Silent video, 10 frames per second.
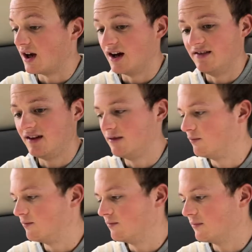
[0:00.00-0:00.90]
I think
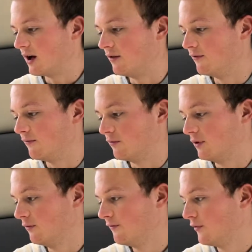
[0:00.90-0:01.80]
I
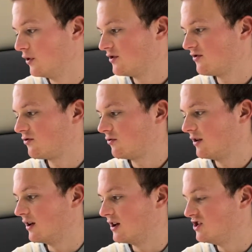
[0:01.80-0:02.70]
would first
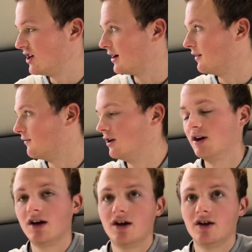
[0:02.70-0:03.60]
check if
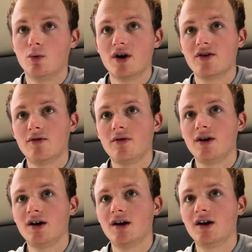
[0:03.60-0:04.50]
the
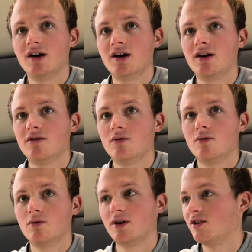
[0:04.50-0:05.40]
water
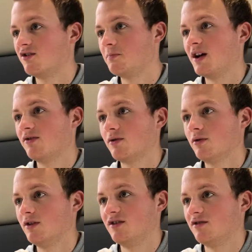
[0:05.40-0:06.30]
water
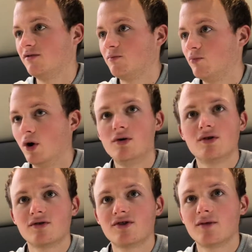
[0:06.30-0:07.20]
dispenser isn't
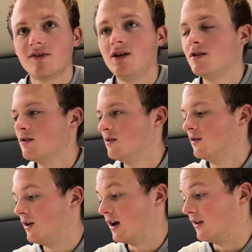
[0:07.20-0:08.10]
broken or something.
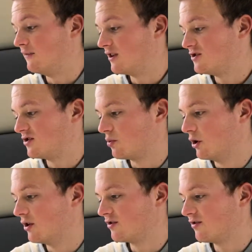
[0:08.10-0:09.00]
And if that just
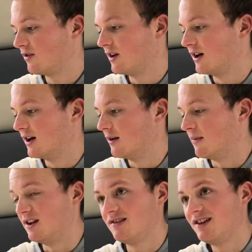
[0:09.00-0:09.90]
works
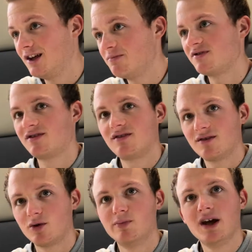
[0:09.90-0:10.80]
and it keeps
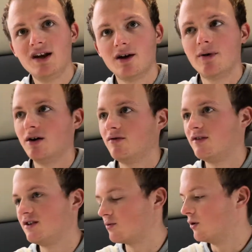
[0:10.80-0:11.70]
complaining
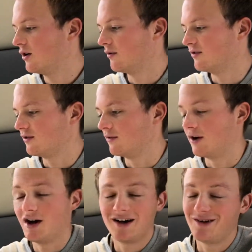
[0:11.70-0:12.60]
about its water and stuff,
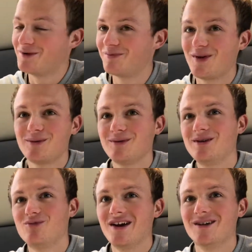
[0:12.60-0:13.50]
I would
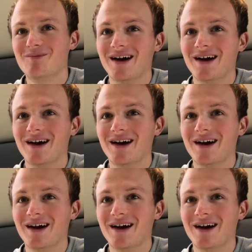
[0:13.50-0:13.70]
probably bring it